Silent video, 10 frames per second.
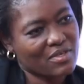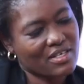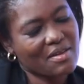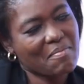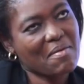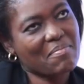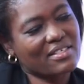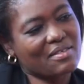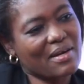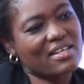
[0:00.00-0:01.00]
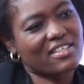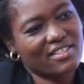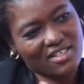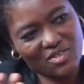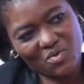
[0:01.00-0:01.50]
Remember Chipani
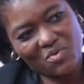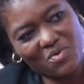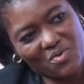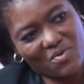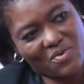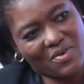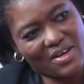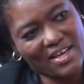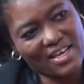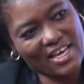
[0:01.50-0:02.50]
nchashikulu. Eti?